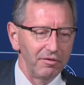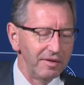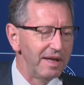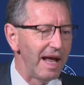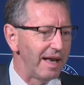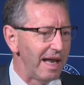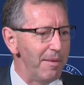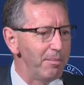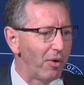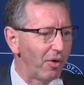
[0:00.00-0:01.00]
net
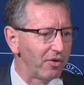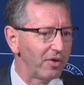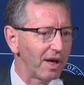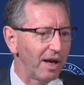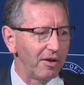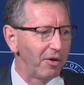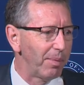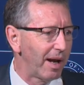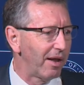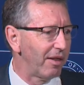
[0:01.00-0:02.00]
imports are going to do
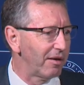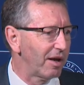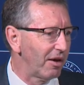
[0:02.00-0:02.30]
better than